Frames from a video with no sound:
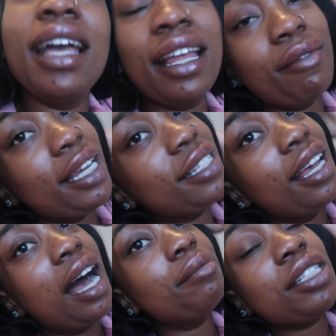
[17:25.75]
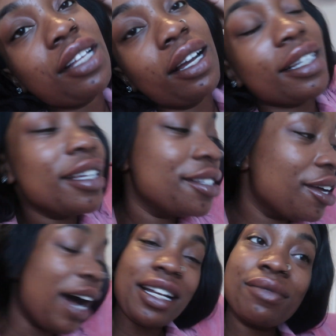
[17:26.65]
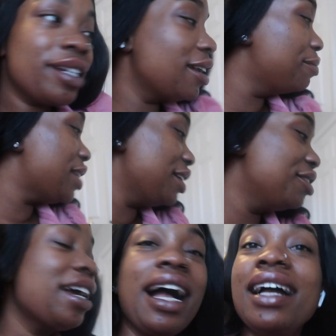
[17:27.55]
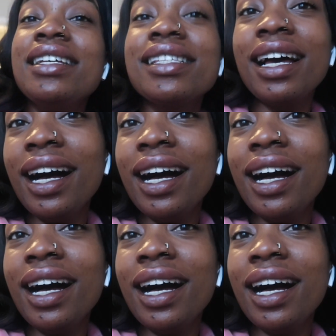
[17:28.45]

anyways i'm just talking so i just want to update you guys